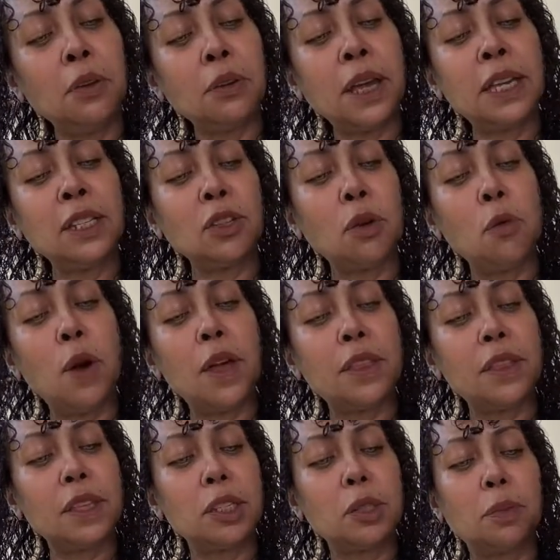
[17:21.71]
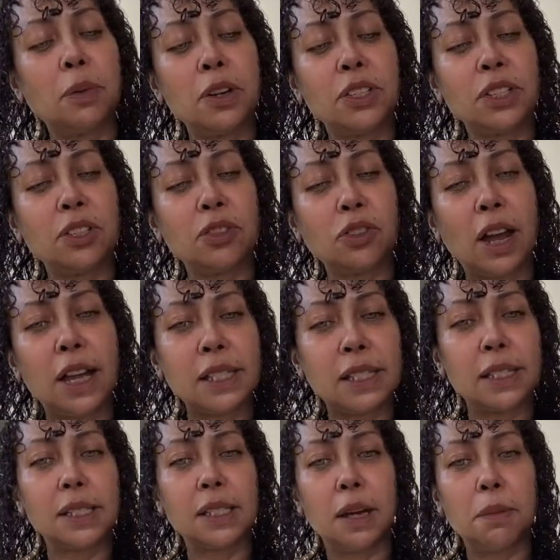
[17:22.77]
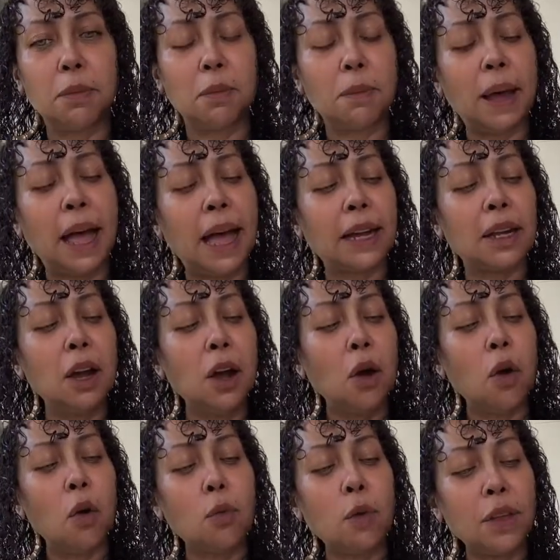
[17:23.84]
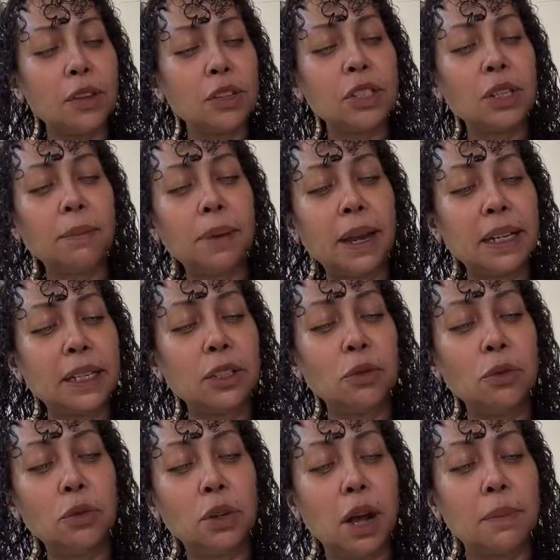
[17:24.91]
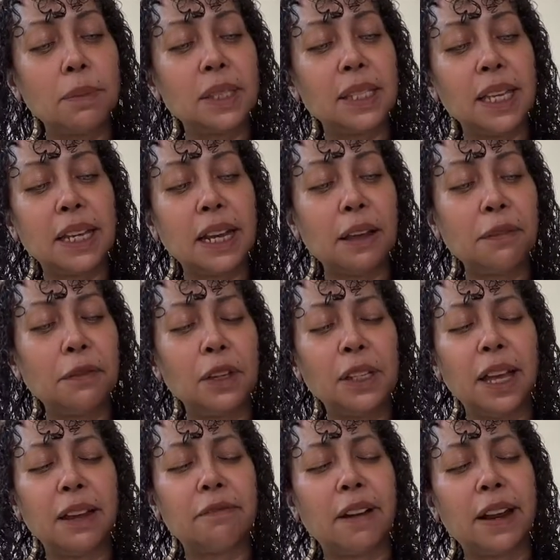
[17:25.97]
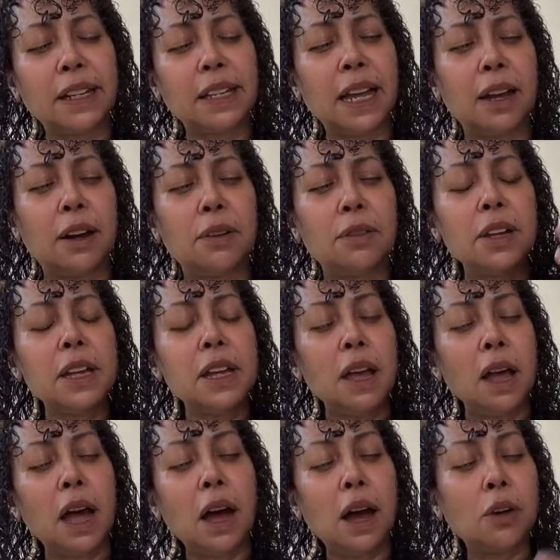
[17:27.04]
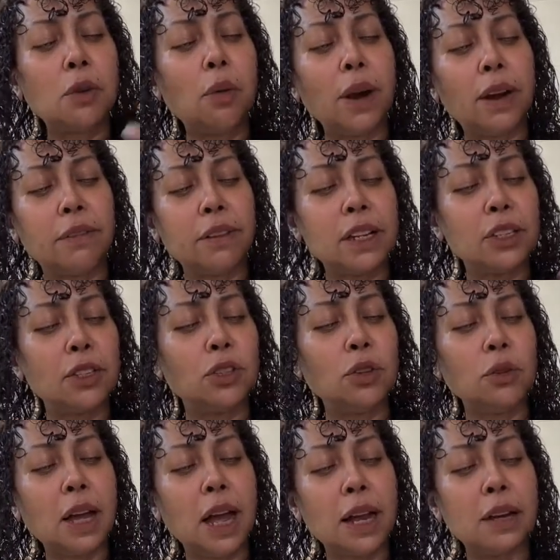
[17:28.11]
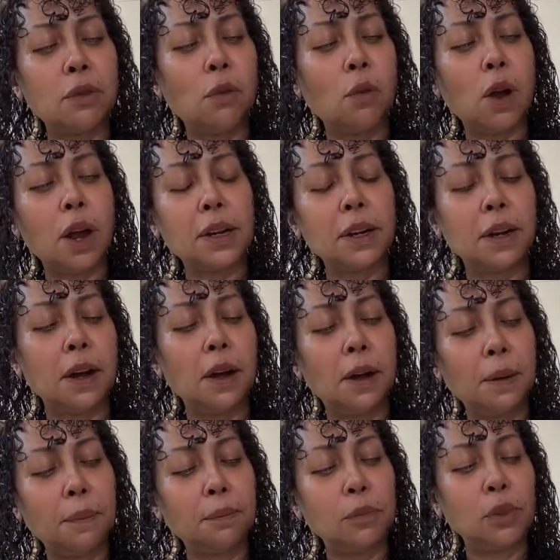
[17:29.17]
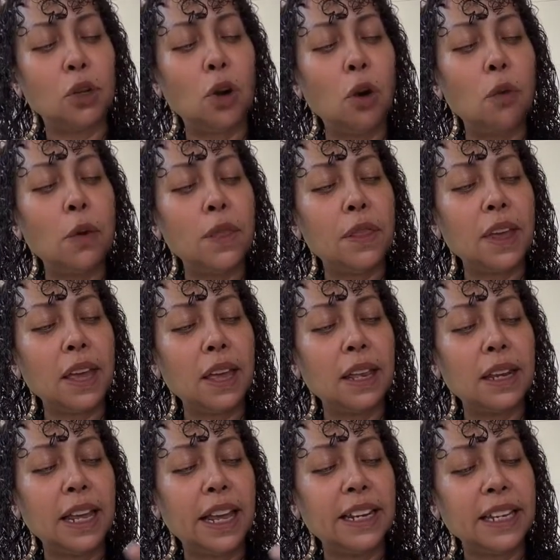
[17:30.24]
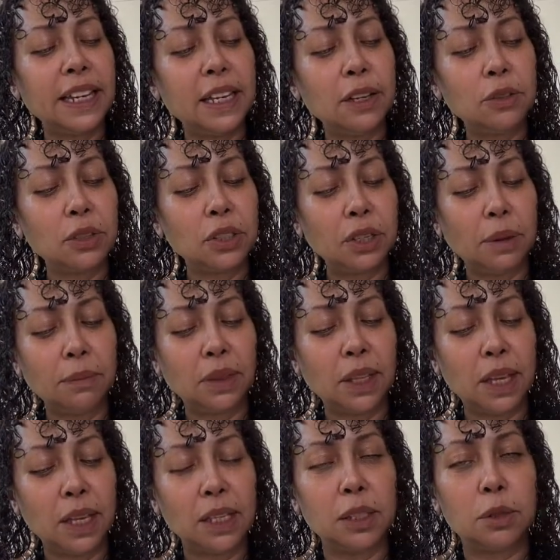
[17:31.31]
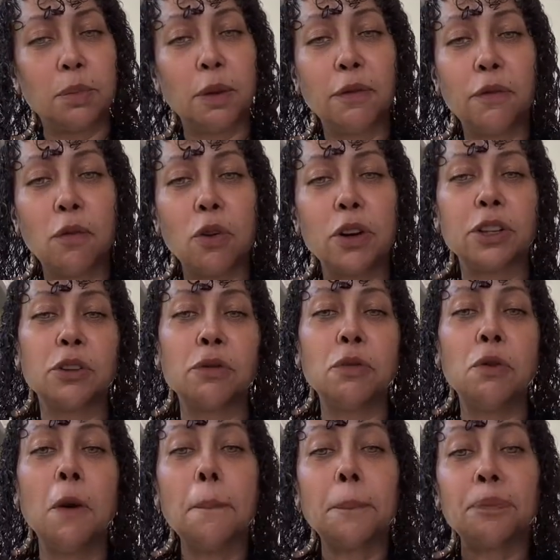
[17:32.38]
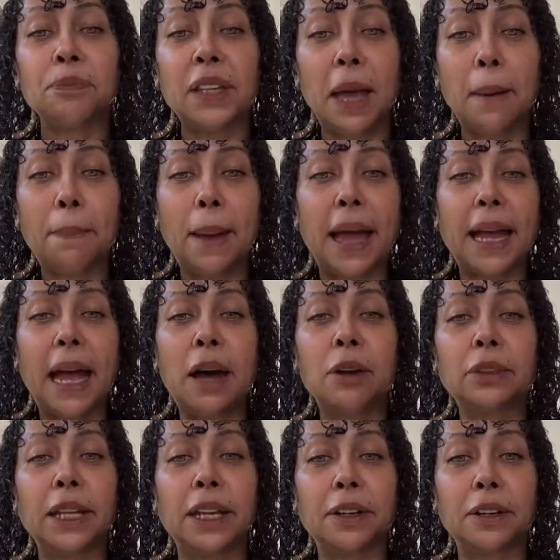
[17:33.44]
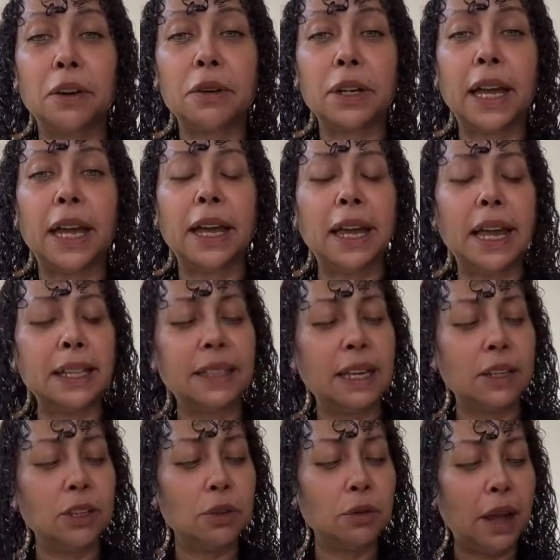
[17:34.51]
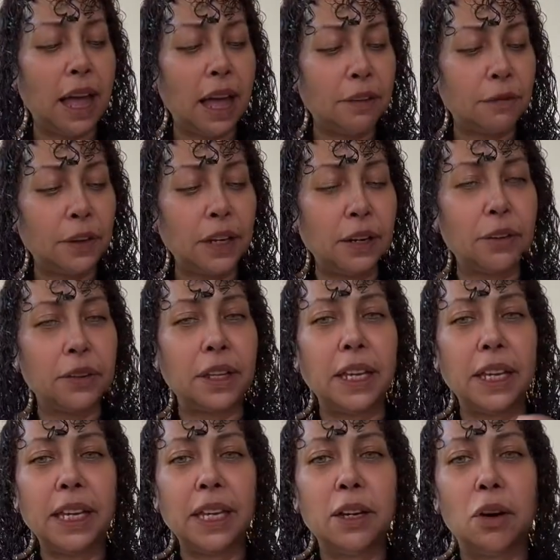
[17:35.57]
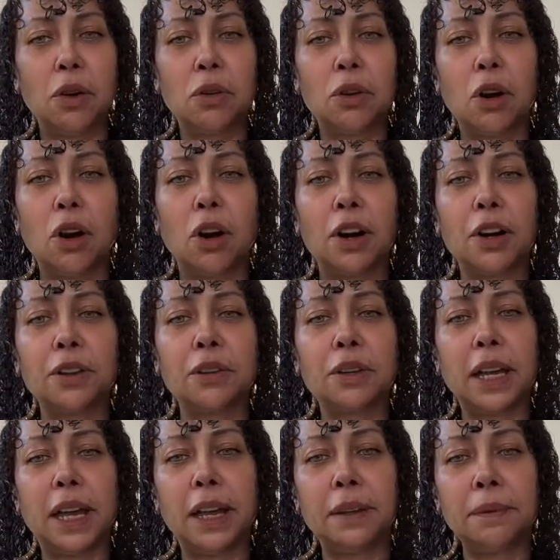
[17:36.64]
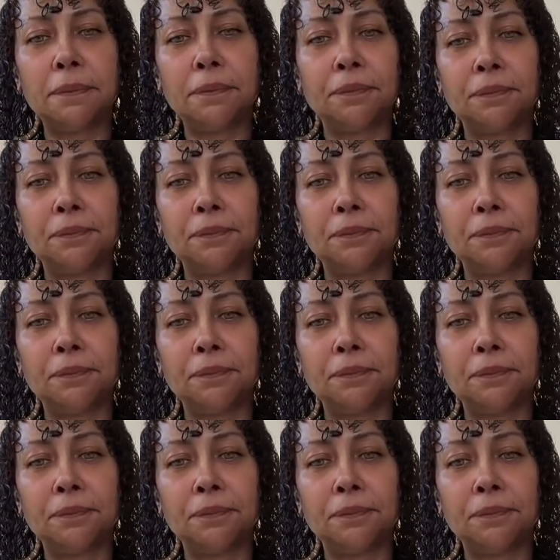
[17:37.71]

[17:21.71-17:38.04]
Okay, so whether this person tries to double back or whether somebody new comes in, I feel like right now, Aquarius, you kind of want to go within and heal some things before you get back out there, okay? And then you have here the Ego card, okay?